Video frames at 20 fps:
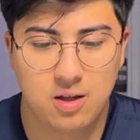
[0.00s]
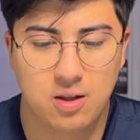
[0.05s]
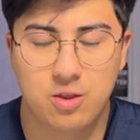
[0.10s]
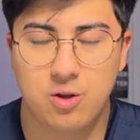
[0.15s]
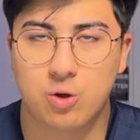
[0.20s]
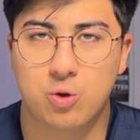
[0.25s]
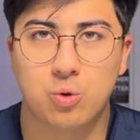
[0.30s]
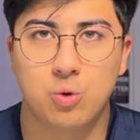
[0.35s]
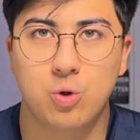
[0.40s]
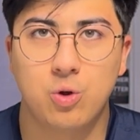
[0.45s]

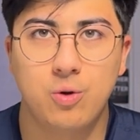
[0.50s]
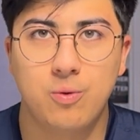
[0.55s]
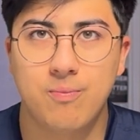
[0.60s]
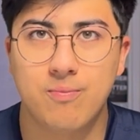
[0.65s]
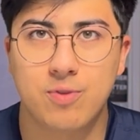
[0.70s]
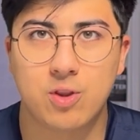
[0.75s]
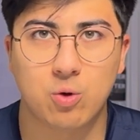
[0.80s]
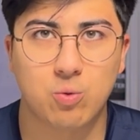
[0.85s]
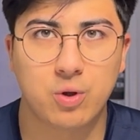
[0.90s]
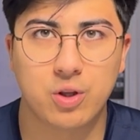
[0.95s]
They're cool.
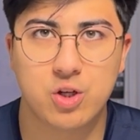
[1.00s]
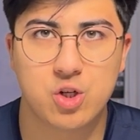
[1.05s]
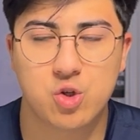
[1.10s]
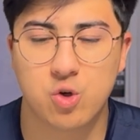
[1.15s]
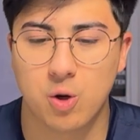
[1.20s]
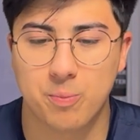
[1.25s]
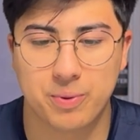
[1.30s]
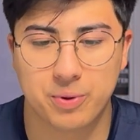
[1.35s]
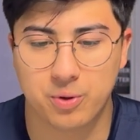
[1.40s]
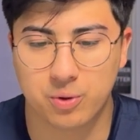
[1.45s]
They're really
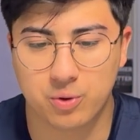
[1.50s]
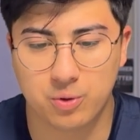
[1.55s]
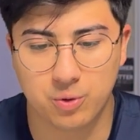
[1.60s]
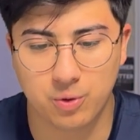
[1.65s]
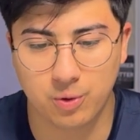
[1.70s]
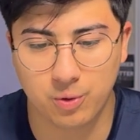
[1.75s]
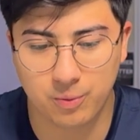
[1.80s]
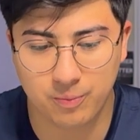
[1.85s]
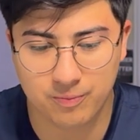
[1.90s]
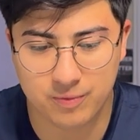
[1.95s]
short, but they're
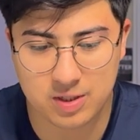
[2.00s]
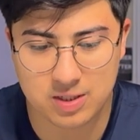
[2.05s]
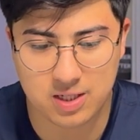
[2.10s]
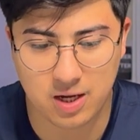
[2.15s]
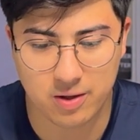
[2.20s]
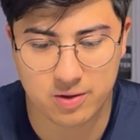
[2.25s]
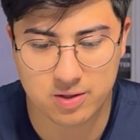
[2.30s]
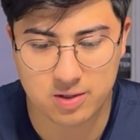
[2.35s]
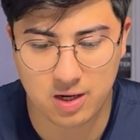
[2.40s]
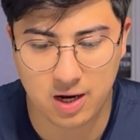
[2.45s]
cool. It
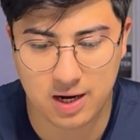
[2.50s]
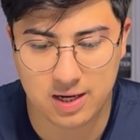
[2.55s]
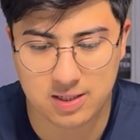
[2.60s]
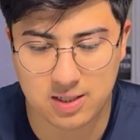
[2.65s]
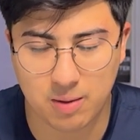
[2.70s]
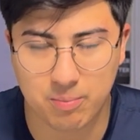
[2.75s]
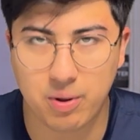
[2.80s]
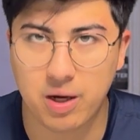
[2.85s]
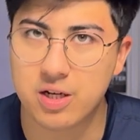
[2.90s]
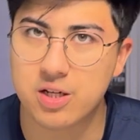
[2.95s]
sounds nice.
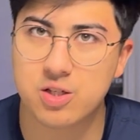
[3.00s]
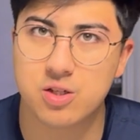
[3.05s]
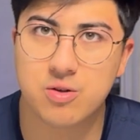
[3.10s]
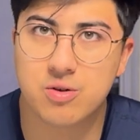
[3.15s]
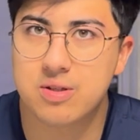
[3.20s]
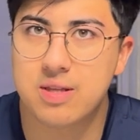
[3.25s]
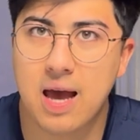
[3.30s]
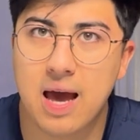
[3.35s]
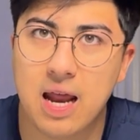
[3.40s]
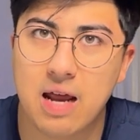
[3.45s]
I'll probably just
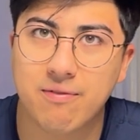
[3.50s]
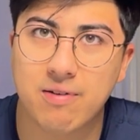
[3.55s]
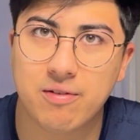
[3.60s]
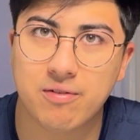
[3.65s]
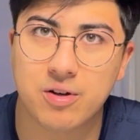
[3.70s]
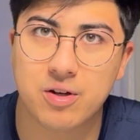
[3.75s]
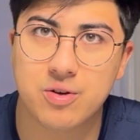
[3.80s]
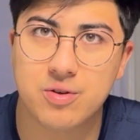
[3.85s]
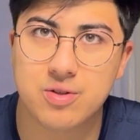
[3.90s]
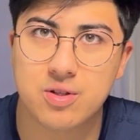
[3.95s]
use that if I
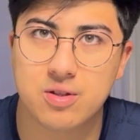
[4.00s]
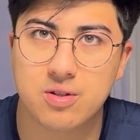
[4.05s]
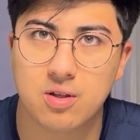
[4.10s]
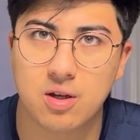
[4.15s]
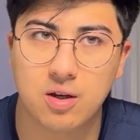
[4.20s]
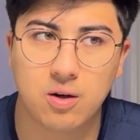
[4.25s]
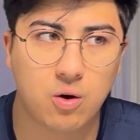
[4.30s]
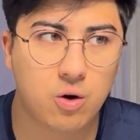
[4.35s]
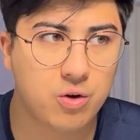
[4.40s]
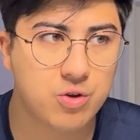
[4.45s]
ever use this
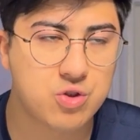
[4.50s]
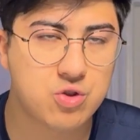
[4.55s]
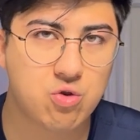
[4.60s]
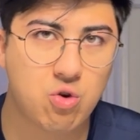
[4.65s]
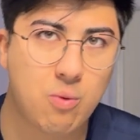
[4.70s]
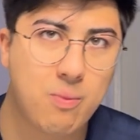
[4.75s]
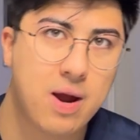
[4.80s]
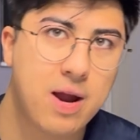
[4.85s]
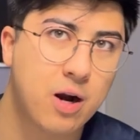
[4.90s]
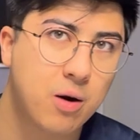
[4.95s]
thing, or I'll just
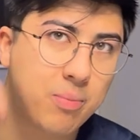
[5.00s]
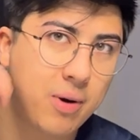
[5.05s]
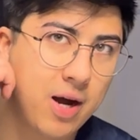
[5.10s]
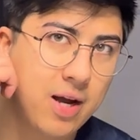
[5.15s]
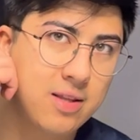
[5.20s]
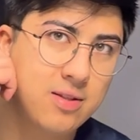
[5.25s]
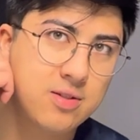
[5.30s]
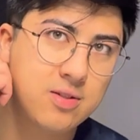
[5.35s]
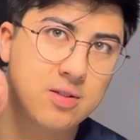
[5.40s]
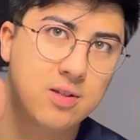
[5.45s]
throw my
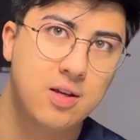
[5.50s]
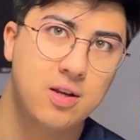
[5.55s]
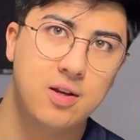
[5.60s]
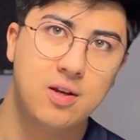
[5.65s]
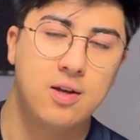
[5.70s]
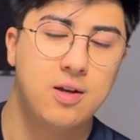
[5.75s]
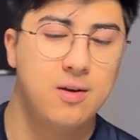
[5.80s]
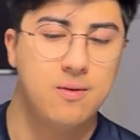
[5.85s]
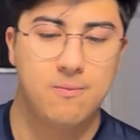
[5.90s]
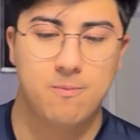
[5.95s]
AirPods.
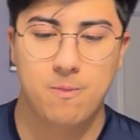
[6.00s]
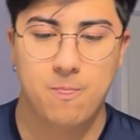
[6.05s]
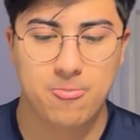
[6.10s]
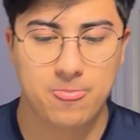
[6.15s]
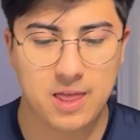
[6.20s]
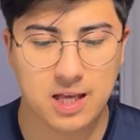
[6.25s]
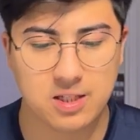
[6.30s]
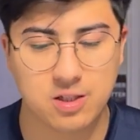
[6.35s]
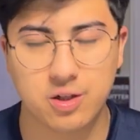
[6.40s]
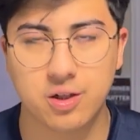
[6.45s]

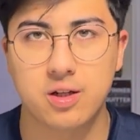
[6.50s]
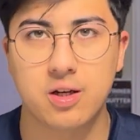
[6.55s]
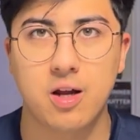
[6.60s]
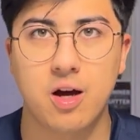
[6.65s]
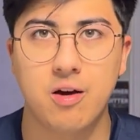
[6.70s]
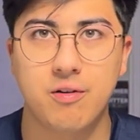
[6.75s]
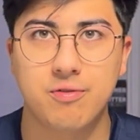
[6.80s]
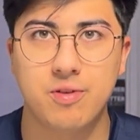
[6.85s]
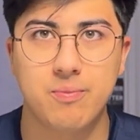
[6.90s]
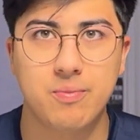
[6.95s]
That's good
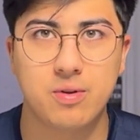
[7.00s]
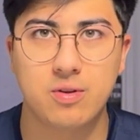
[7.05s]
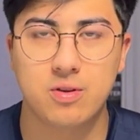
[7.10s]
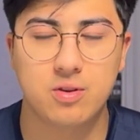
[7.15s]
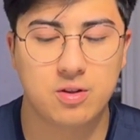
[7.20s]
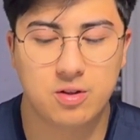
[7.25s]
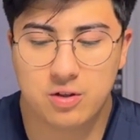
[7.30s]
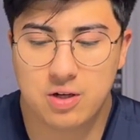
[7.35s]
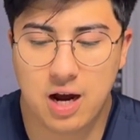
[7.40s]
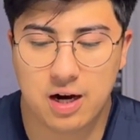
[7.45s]
enough.
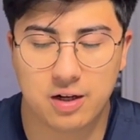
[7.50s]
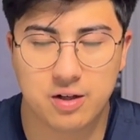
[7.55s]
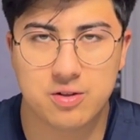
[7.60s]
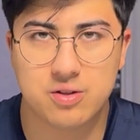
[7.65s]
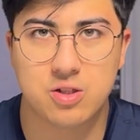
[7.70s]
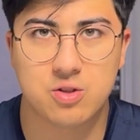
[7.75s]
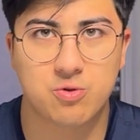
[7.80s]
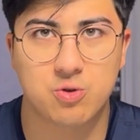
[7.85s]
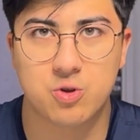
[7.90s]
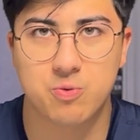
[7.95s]
You're not going to
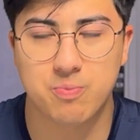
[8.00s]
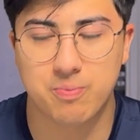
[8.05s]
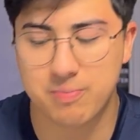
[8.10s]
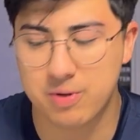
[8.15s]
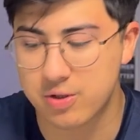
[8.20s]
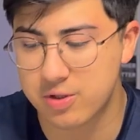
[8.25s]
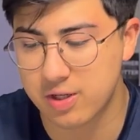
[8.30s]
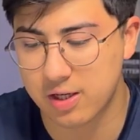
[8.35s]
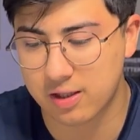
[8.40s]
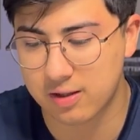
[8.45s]
use this for
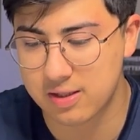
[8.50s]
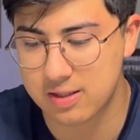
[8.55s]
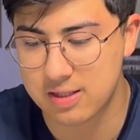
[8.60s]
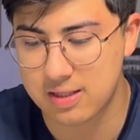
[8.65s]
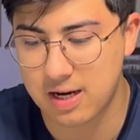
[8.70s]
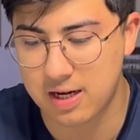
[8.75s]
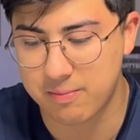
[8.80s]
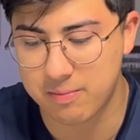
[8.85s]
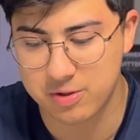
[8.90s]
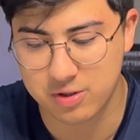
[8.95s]
music. This is
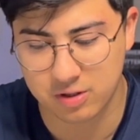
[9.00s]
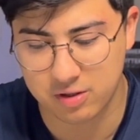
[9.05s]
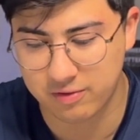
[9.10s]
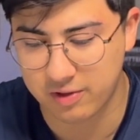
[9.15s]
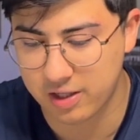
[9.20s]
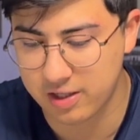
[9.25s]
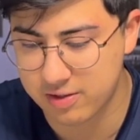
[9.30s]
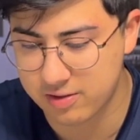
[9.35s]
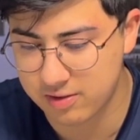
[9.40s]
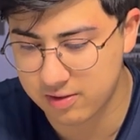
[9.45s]
not a music
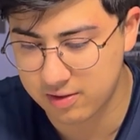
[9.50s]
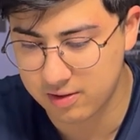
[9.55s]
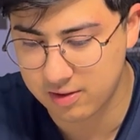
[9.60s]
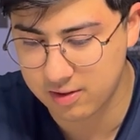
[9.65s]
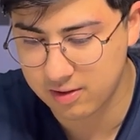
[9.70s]
device.